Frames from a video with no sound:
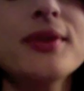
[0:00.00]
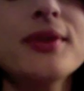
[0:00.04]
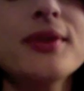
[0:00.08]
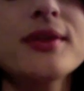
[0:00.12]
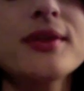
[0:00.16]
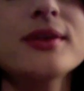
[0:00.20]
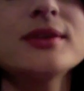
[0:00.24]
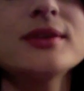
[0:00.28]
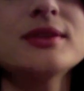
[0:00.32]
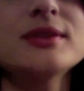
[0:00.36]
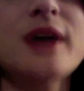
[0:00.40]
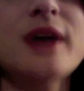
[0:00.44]

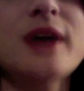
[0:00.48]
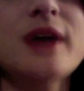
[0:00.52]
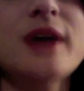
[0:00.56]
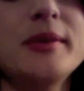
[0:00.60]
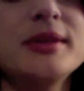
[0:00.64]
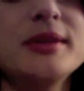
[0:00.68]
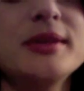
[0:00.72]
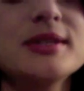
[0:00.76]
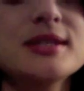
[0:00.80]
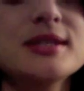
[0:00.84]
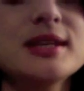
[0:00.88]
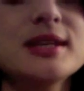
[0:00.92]
little
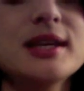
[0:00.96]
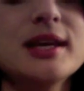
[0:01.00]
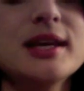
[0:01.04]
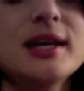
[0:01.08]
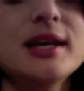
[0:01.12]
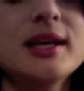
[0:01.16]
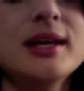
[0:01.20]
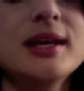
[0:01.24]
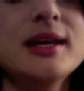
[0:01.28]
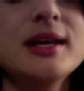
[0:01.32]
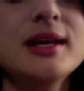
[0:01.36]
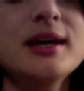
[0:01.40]
diamonds in
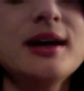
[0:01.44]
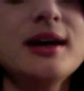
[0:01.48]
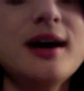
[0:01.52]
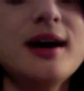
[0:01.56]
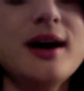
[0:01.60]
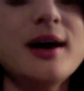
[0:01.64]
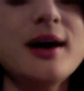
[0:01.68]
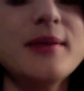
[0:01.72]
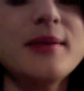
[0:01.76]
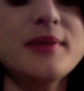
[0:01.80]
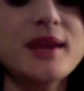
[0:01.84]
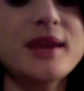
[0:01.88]
it
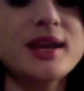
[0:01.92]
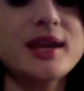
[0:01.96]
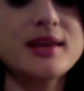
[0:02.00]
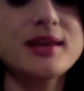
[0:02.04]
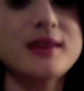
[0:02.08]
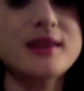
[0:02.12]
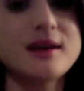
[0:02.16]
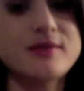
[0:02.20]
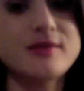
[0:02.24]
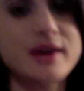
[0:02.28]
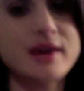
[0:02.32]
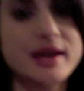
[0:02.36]
that I
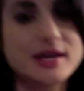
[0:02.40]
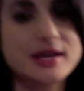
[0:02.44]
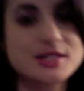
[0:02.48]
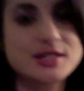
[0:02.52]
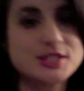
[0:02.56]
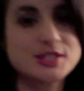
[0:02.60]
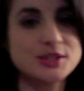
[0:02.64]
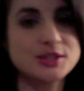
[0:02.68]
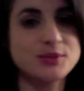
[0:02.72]
love. I actually